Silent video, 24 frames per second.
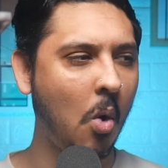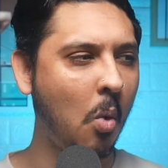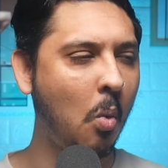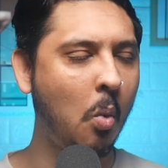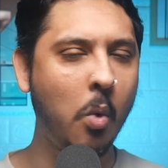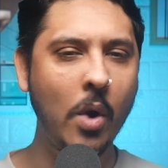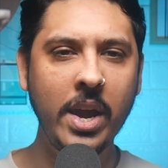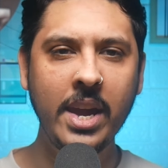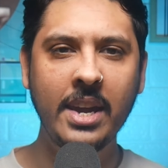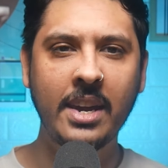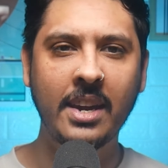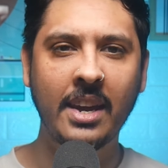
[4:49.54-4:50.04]

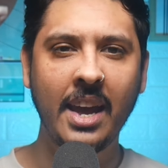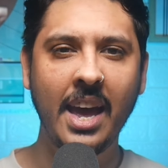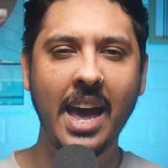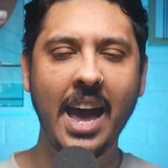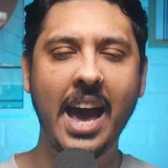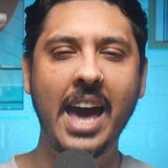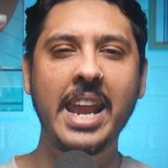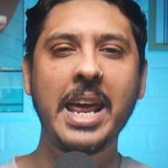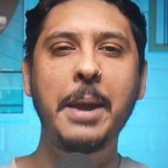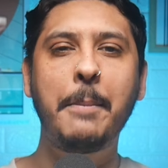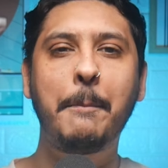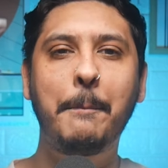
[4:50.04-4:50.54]
weak,
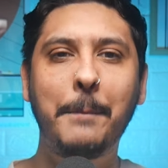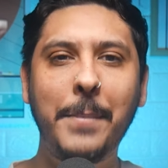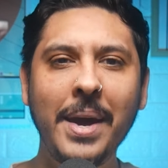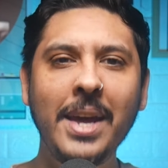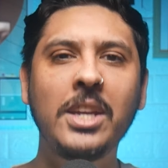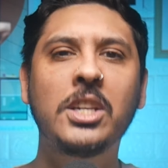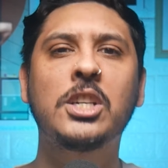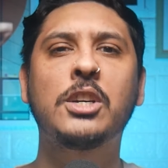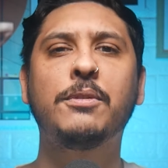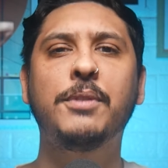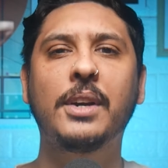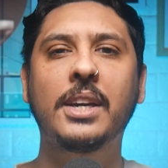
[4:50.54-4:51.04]
and a
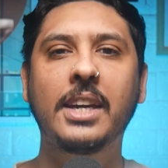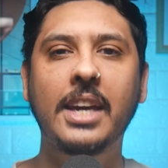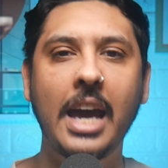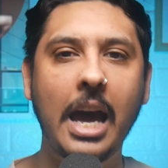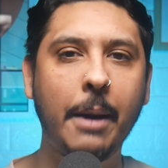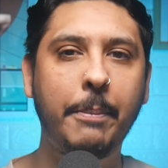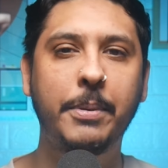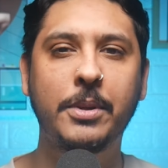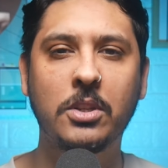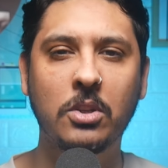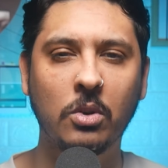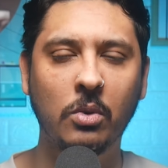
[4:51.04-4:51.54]
bitch for
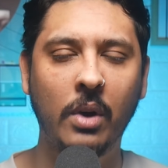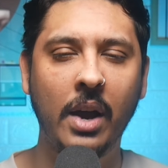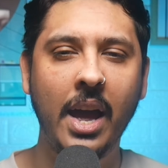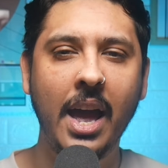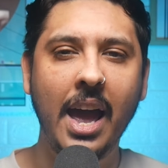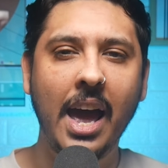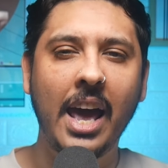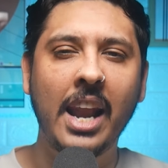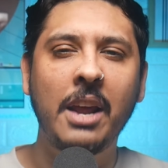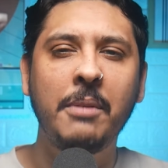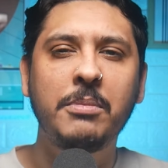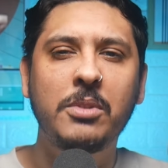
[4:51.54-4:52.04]
capital.
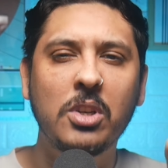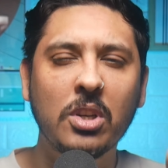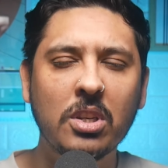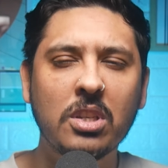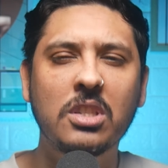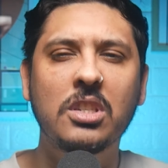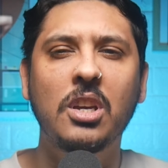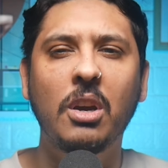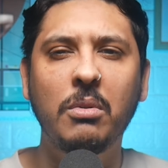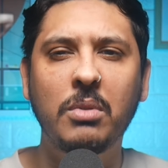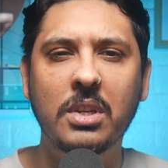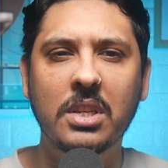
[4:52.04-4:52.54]
And I'm
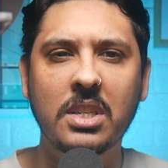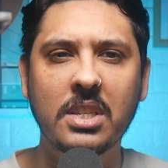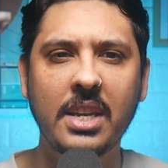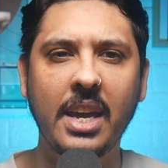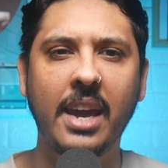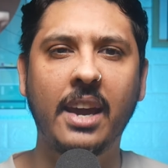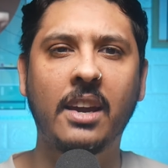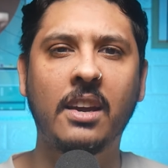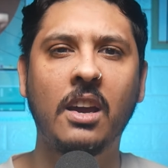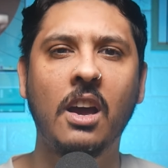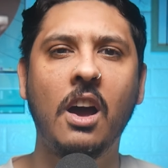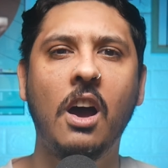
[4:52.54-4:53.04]
just so
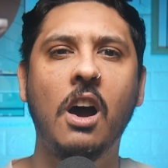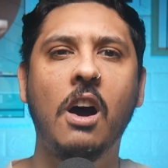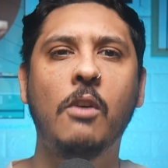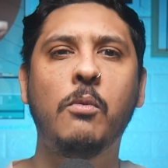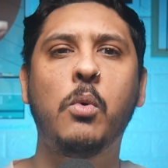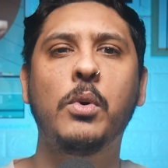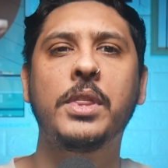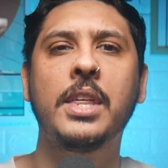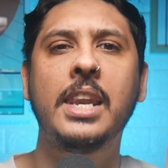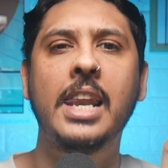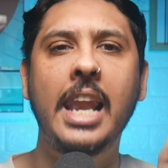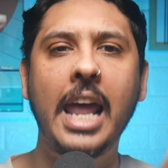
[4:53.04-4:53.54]
sick of
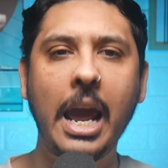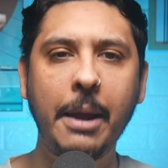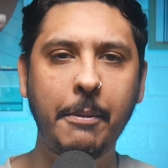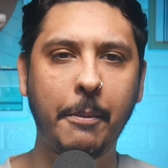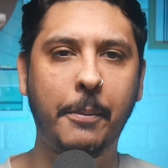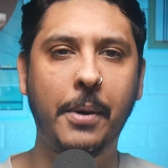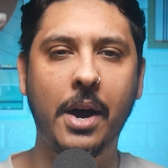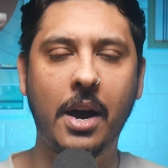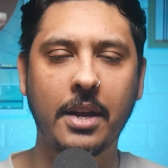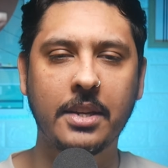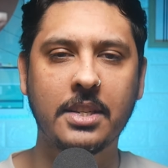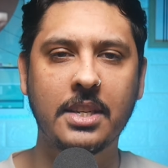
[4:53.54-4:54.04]
what the Labour
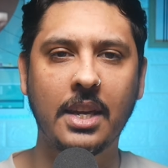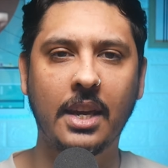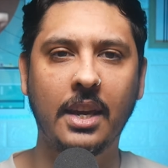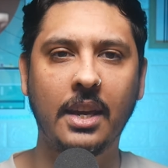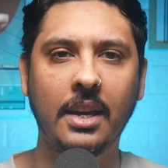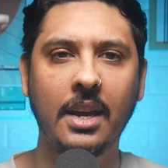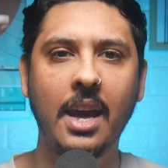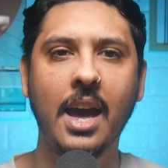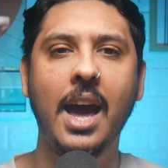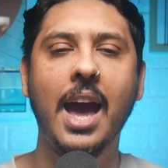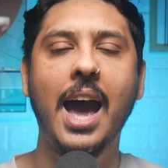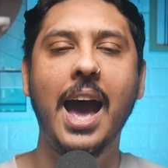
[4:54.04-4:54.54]

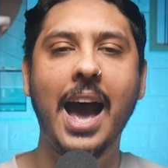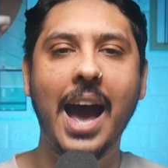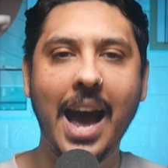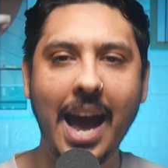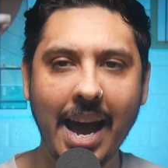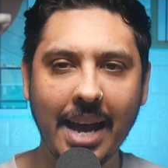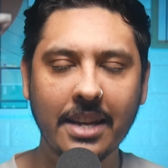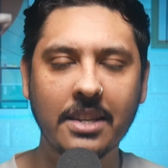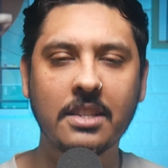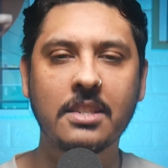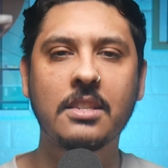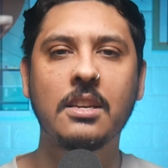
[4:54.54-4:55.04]
Party
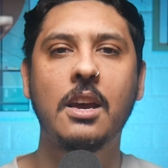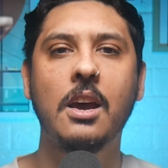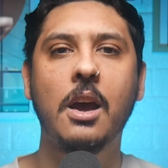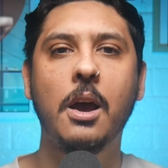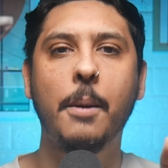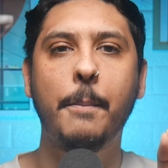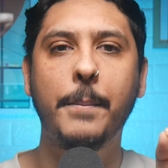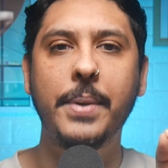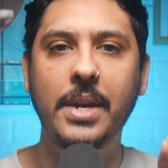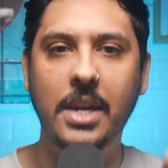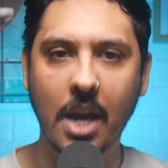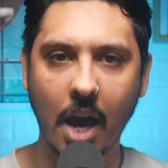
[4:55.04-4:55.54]
has
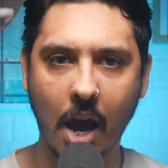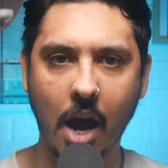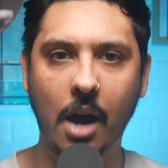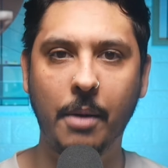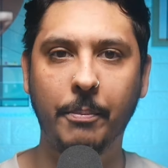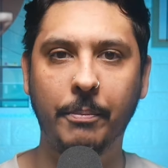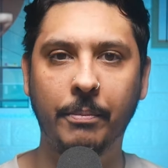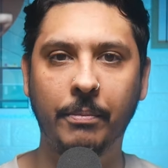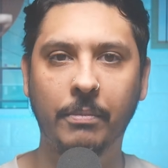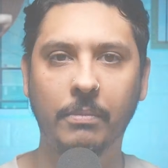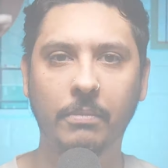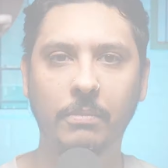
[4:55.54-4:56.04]

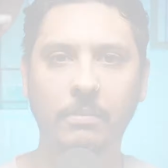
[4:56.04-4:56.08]
become.